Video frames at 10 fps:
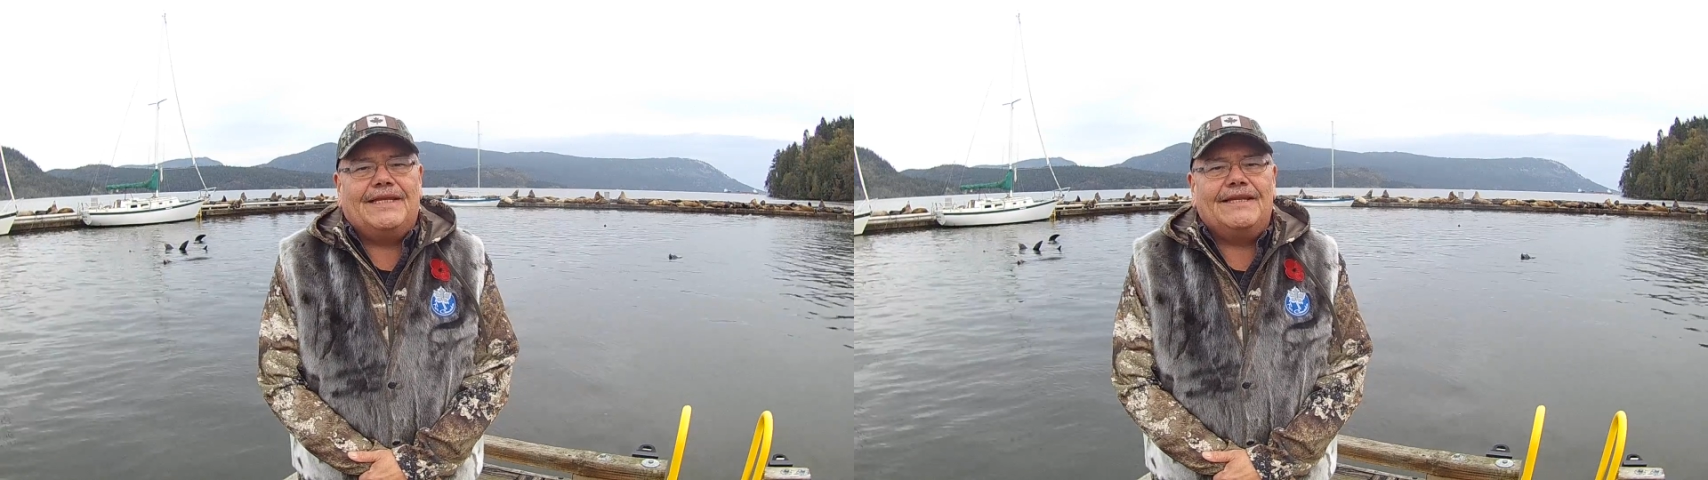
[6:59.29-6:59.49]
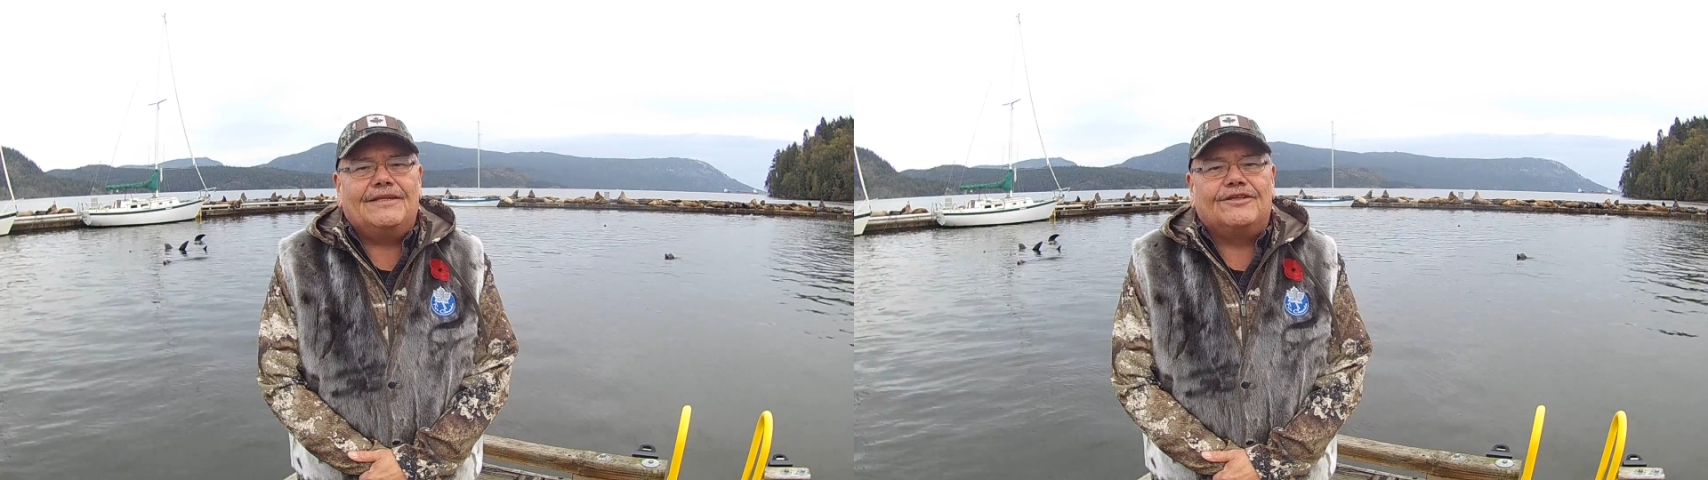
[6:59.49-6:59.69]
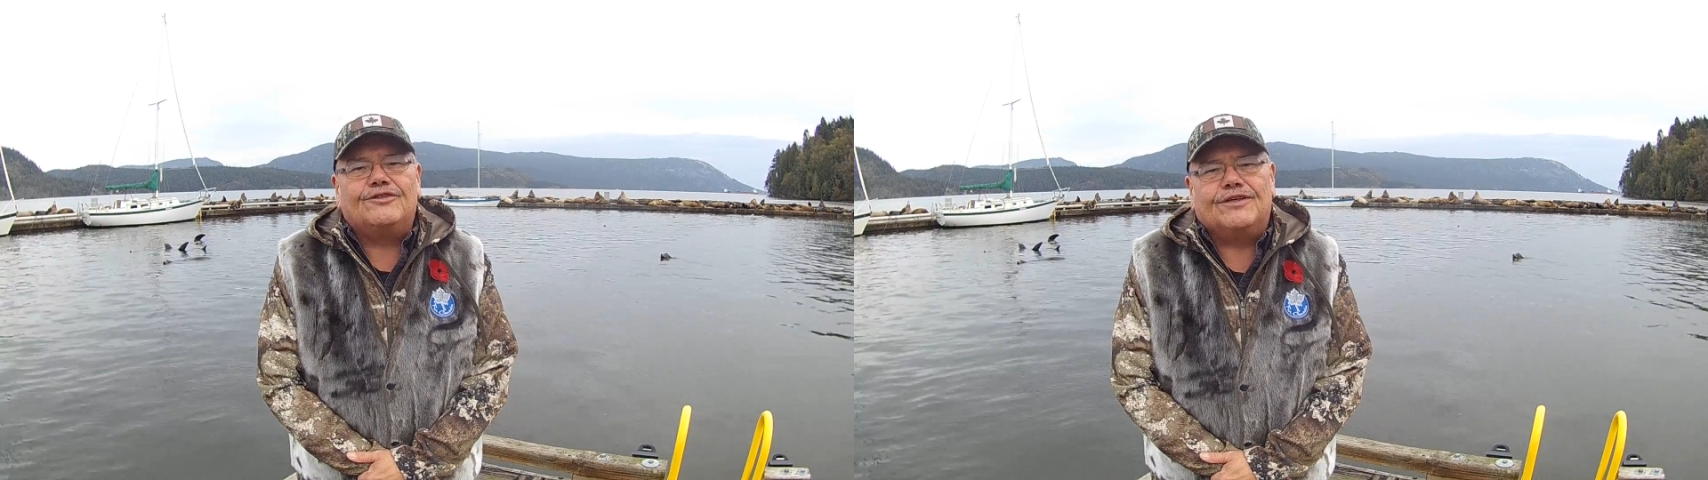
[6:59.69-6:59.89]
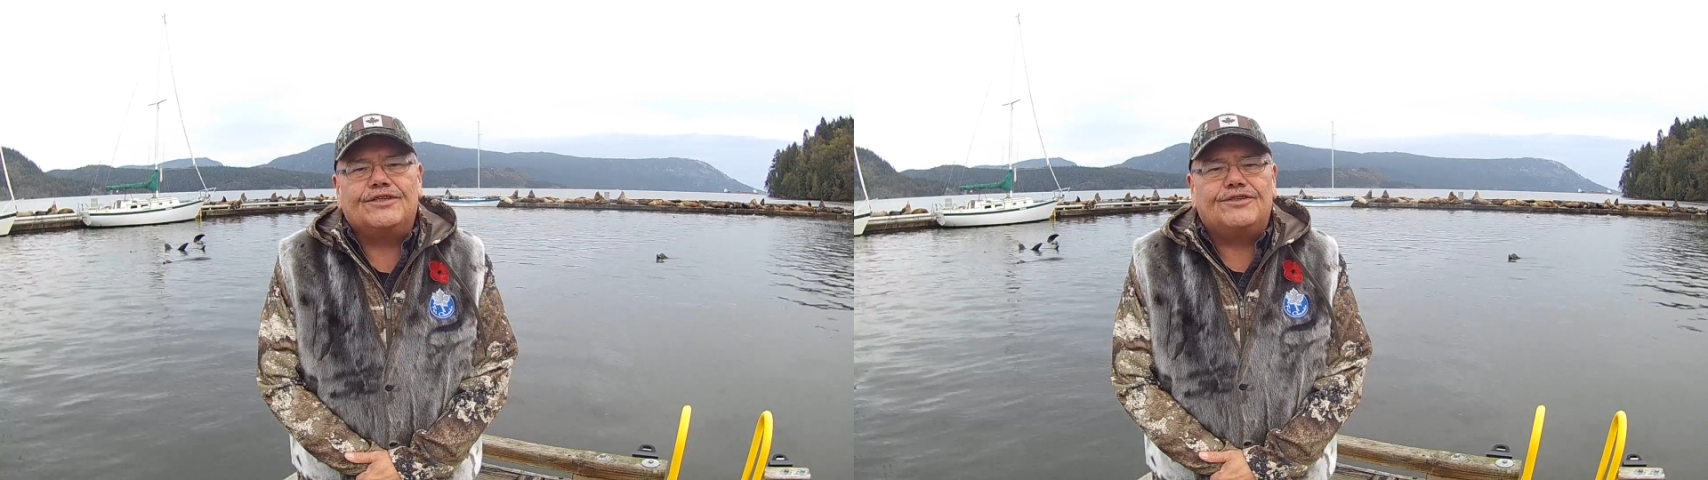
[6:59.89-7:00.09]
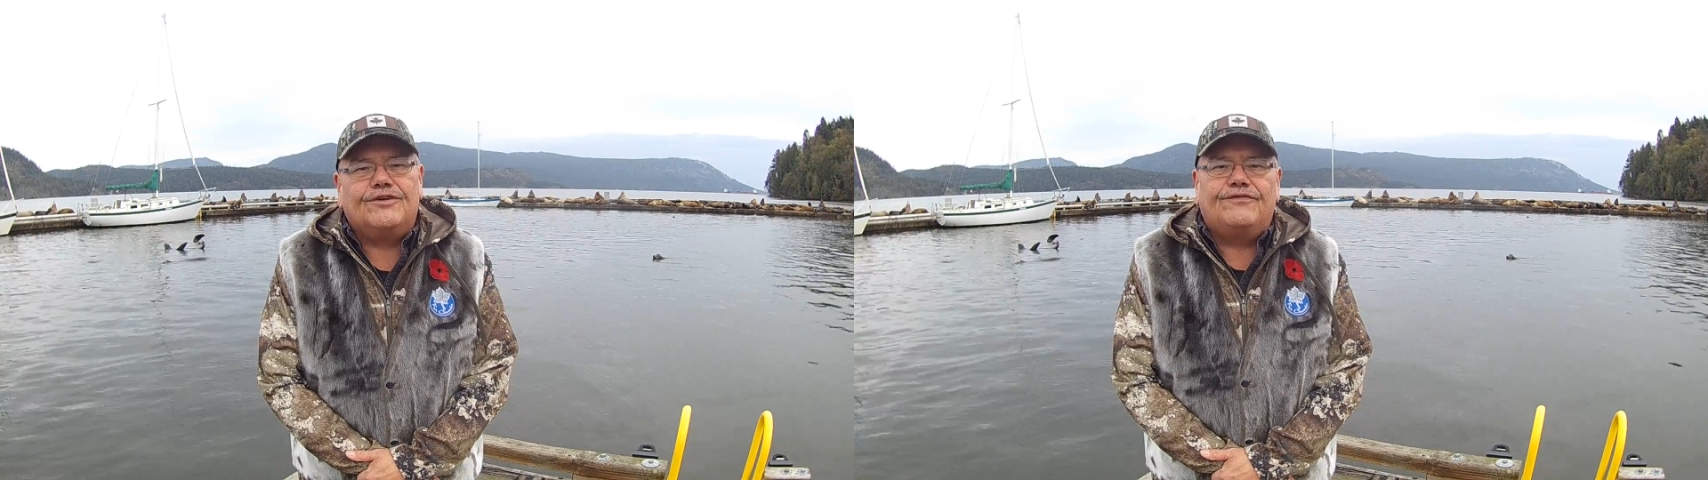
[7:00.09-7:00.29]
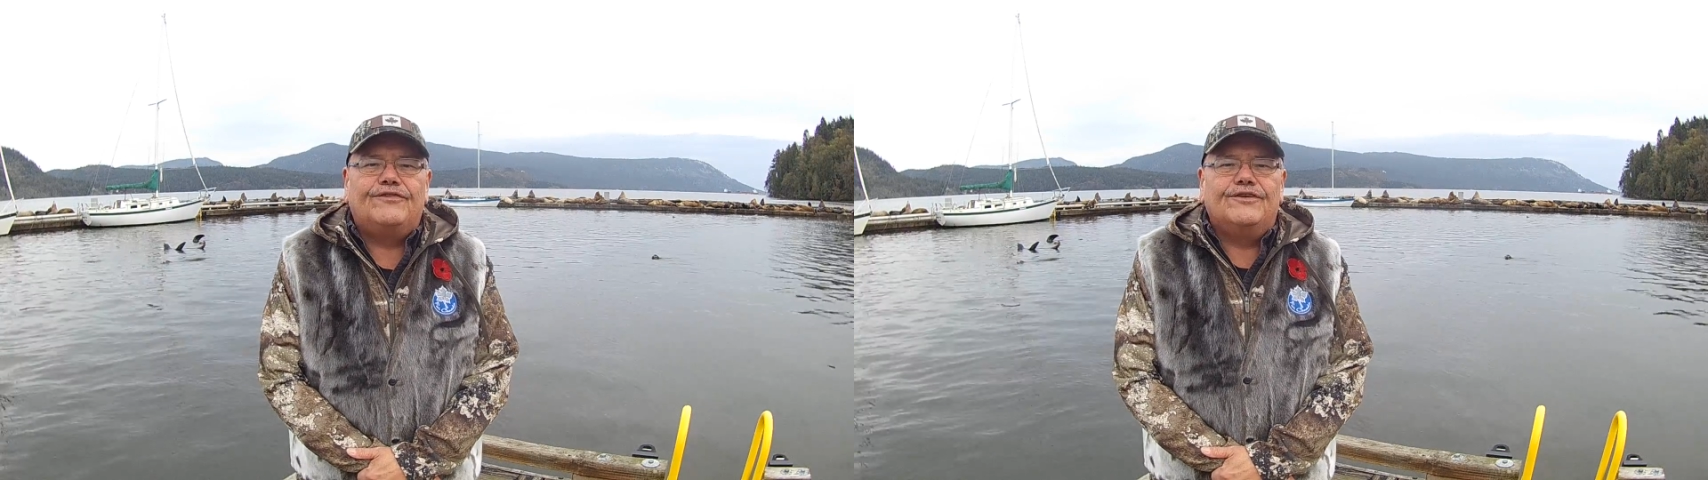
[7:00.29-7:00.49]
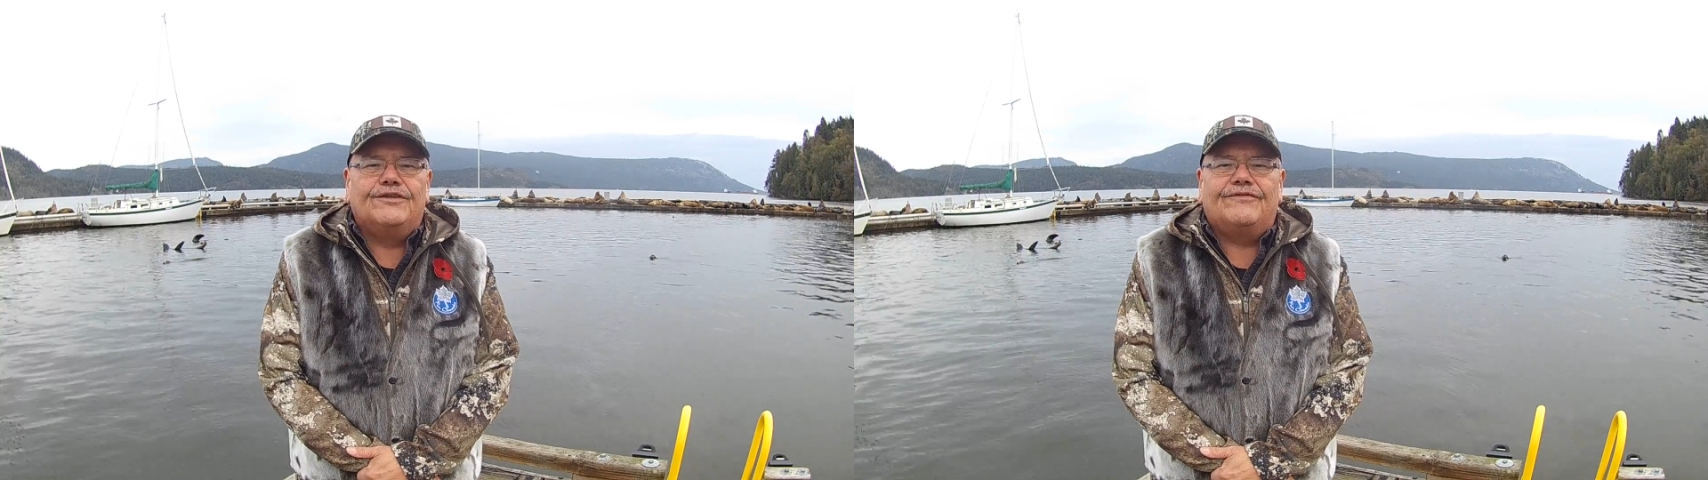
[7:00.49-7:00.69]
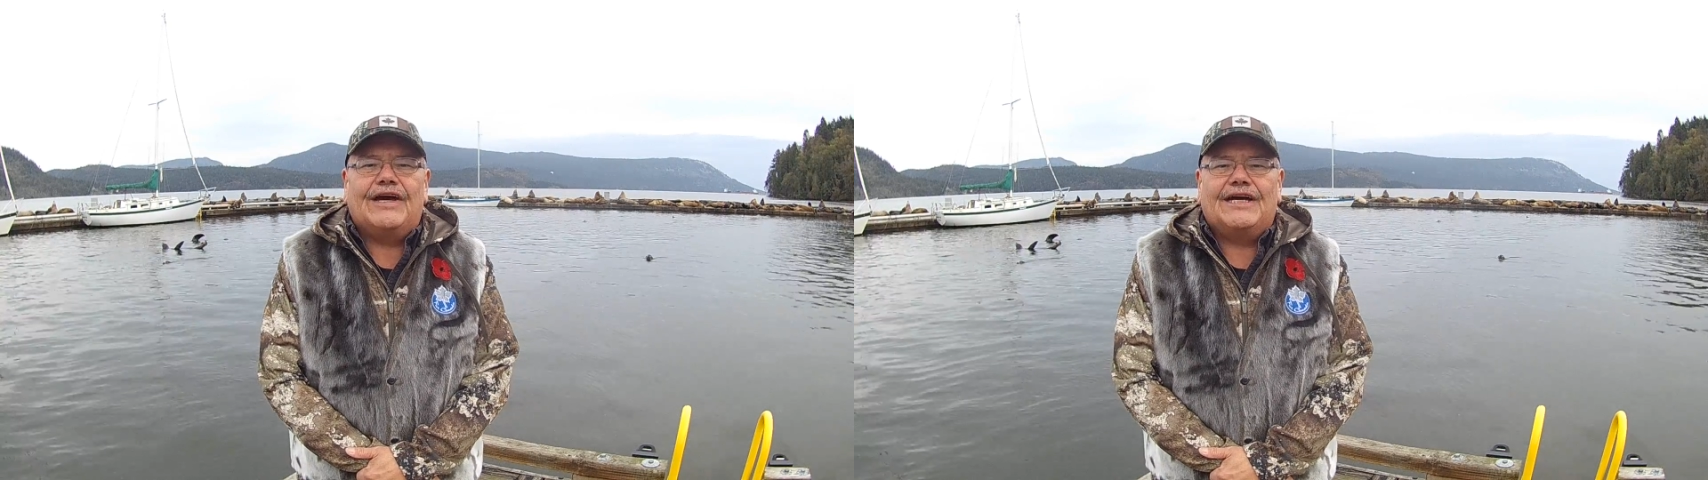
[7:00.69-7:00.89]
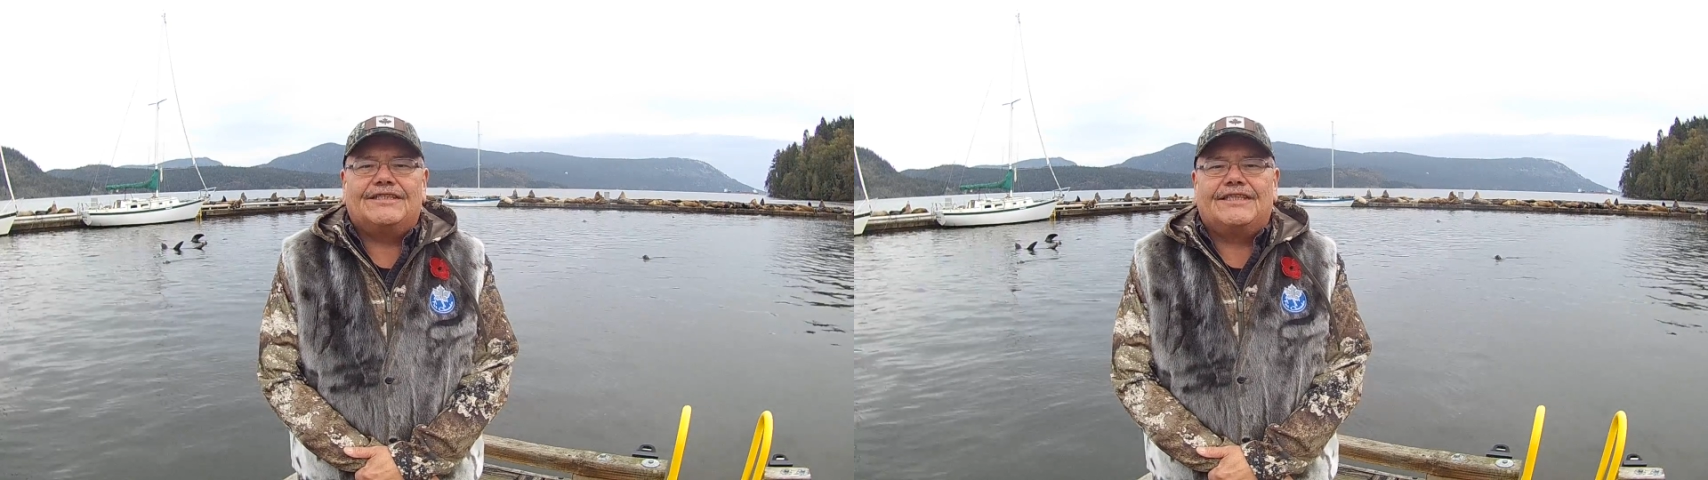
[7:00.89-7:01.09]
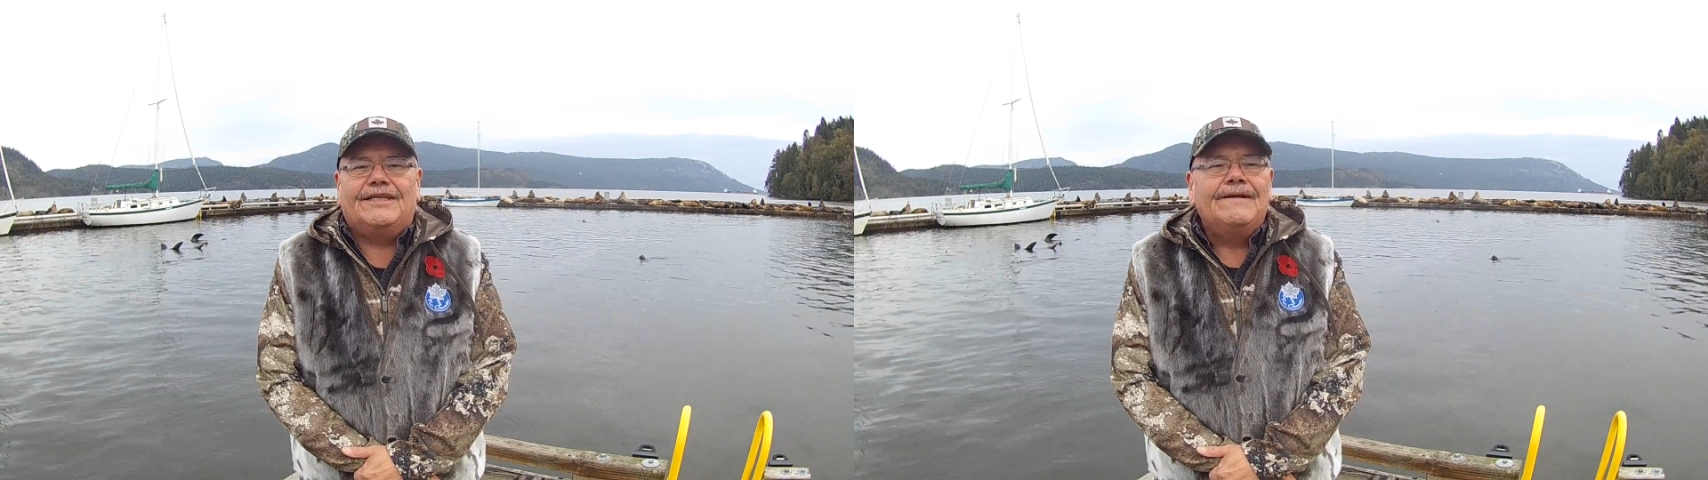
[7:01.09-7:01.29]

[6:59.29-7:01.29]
the traditional food of the husky,